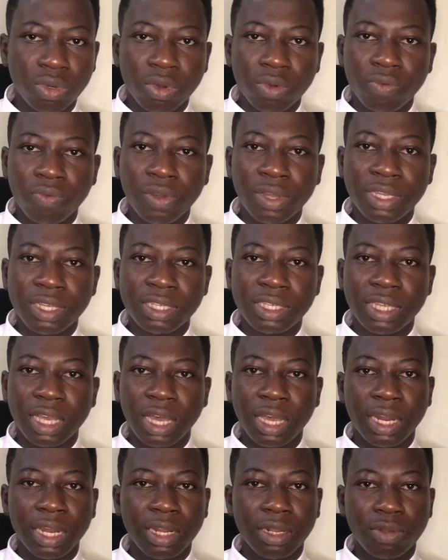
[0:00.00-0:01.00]
register
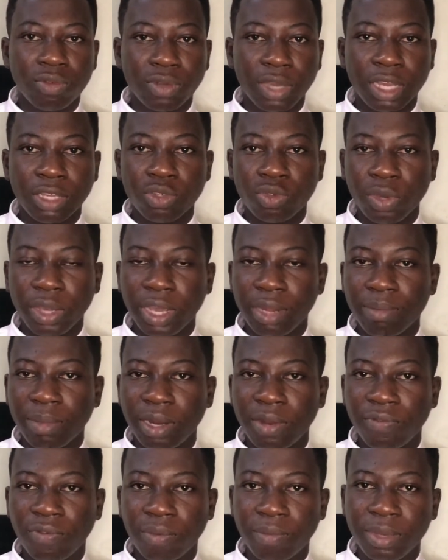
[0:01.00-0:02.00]
and then try to earn money
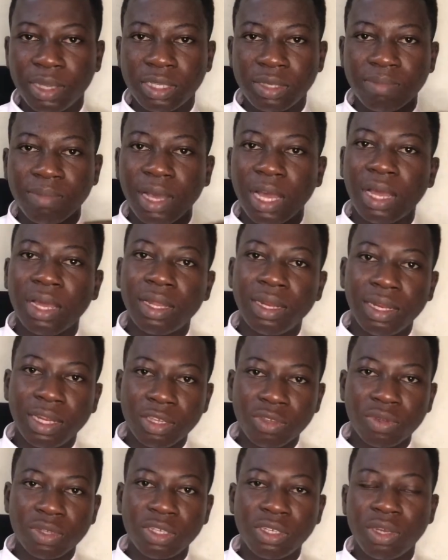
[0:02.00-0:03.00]
from it. But let's
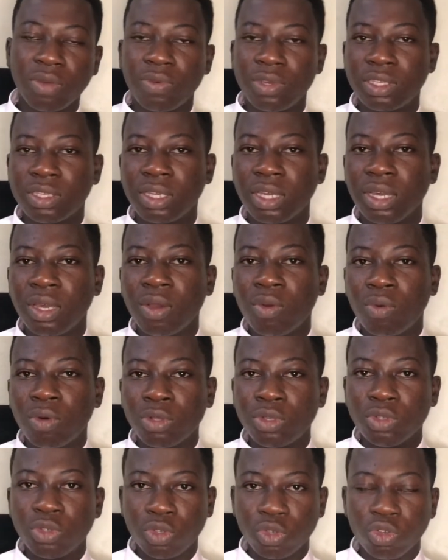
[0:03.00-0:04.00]
continue with
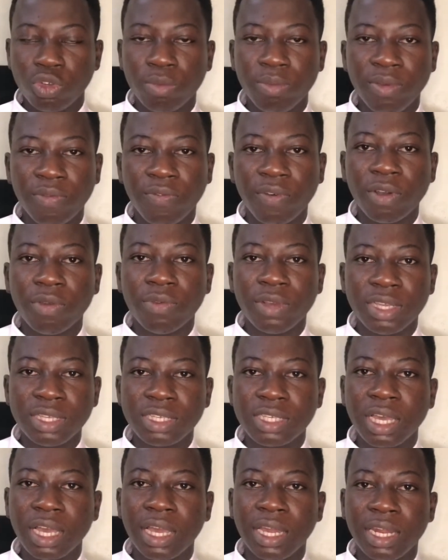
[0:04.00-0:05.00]
what you should do before you
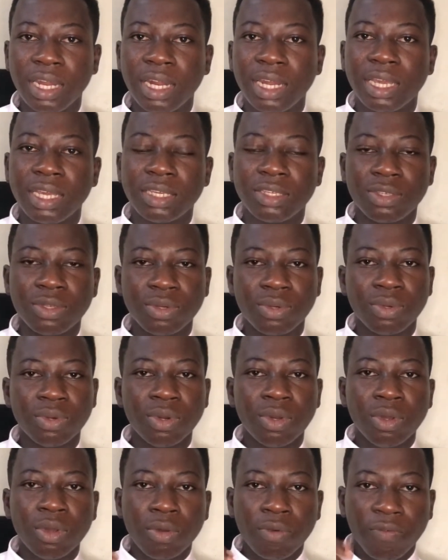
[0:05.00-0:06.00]
register any link. So
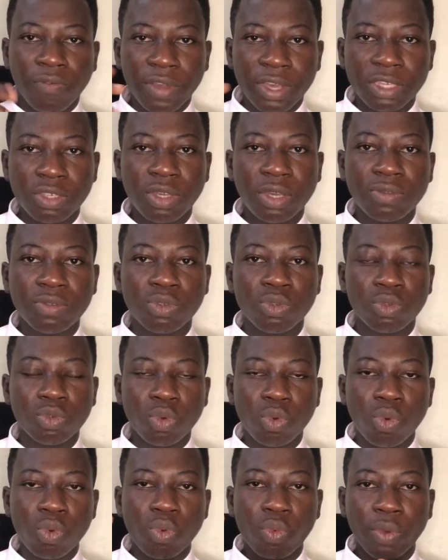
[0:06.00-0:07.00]
first, you have to
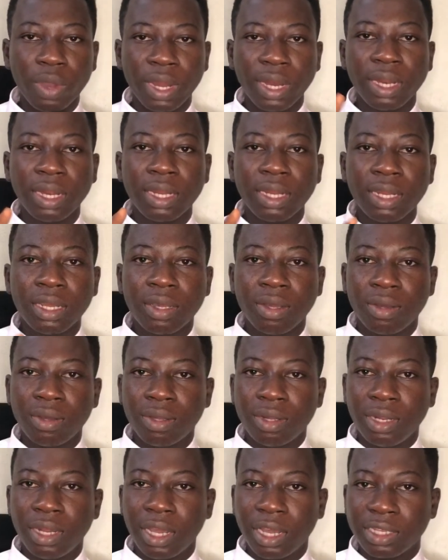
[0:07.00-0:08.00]
know when
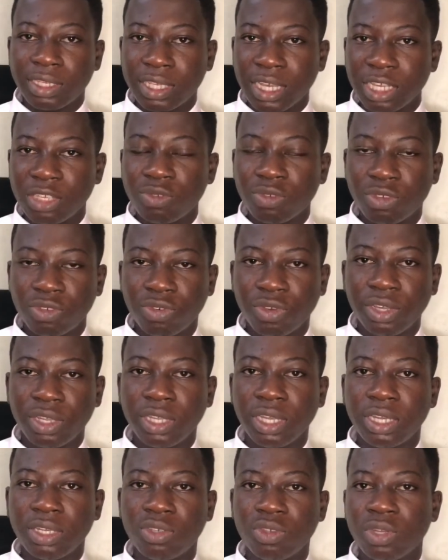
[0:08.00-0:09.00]
the site was
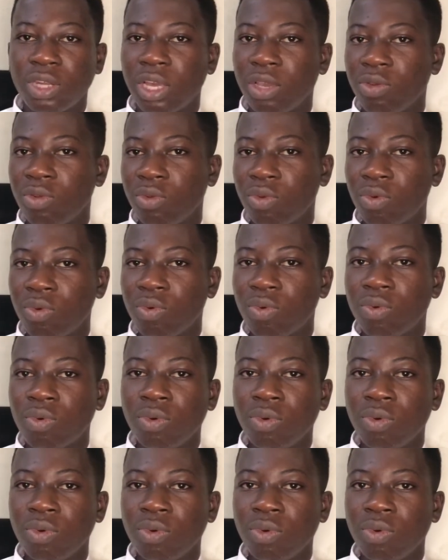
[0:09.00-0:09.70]
created, so that you know